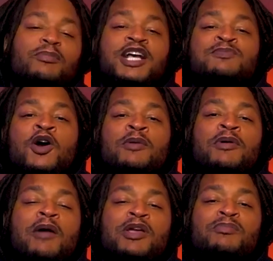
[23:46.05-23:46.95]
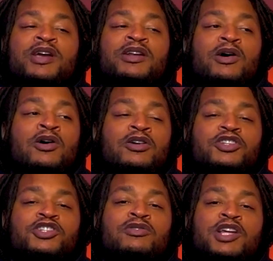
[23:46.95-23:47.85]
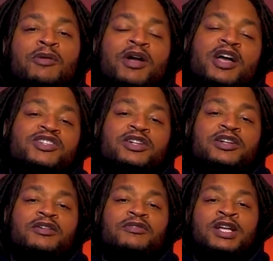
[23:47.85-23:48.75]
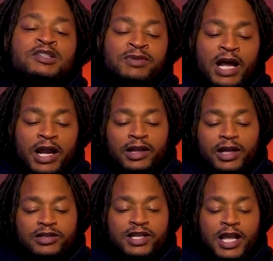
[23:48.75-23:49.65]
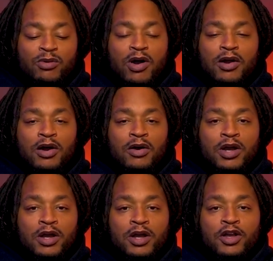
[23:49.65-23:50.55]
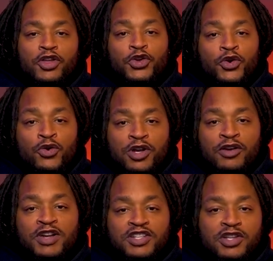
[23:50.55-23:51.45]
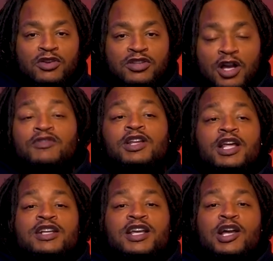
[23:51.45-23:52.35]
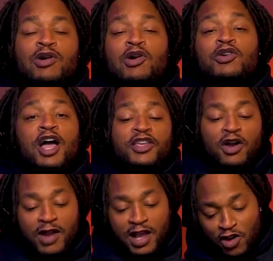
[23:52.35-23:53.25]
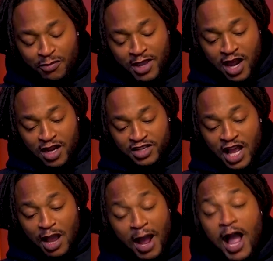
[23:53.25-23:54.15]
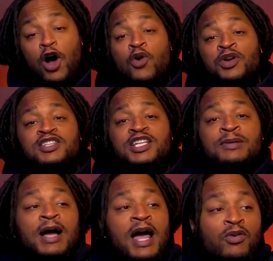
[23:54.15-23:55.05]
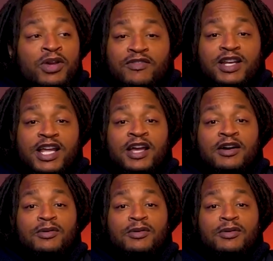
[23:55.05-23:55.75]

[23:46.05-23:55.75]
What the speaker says: best part about me being the owner is your dumb ass should have convinced me not to let Saquon go. You convinced yourself to let Saquon go. Now your ass gonna be out of job. I own the team. I don't give a damn.